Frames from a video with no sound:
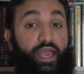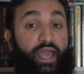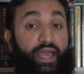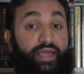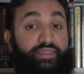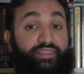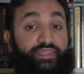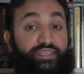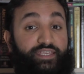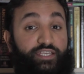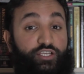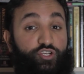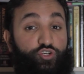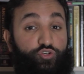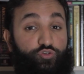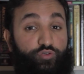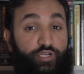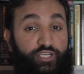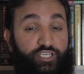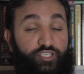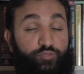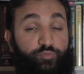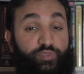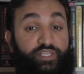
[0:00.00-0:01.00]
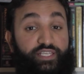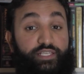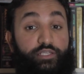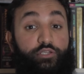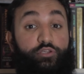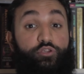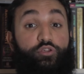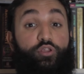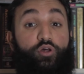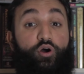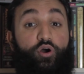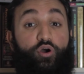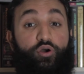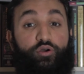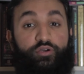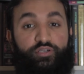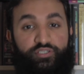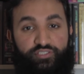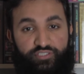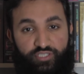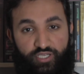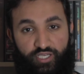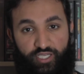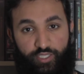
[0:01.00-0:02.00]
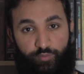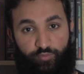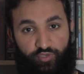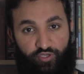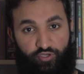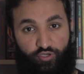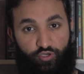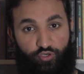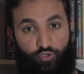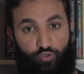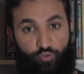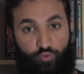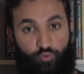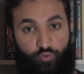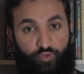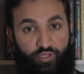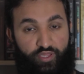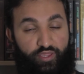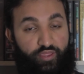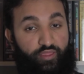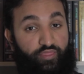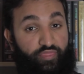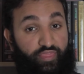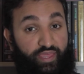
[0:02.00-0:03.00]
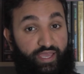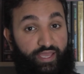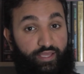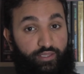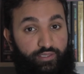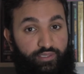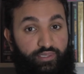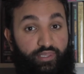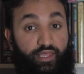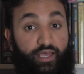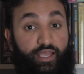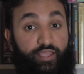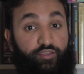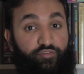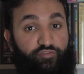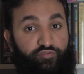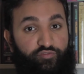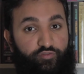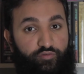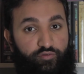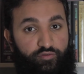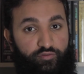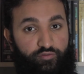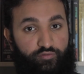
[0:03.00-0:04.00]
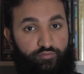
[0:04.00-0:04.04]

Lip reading: and the incredibly long time ago that life